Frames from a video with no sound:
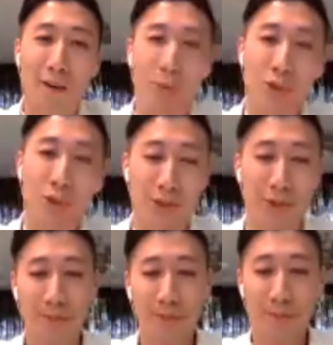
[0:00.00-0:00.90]
which
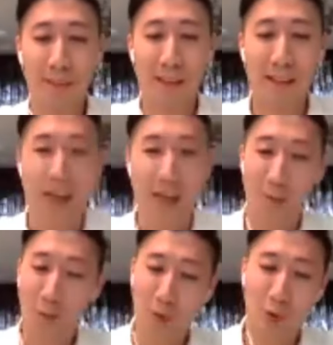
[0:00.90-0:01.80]
is now
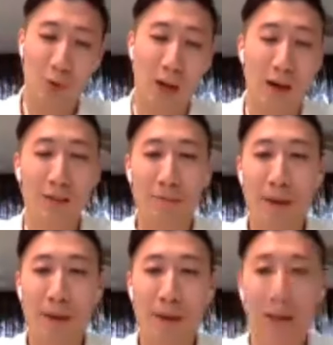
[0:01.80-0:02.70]
I move on to how
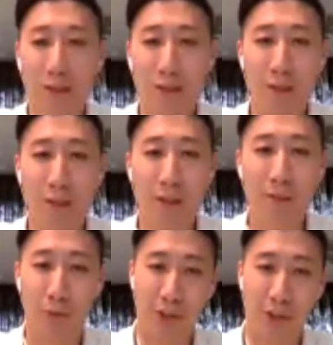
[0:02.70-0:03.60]
the bank
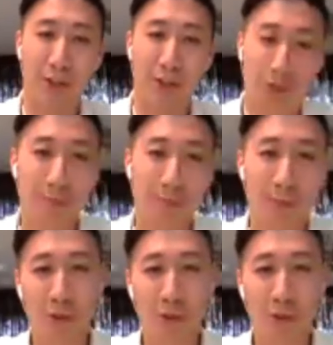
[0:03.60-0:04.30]
actually process.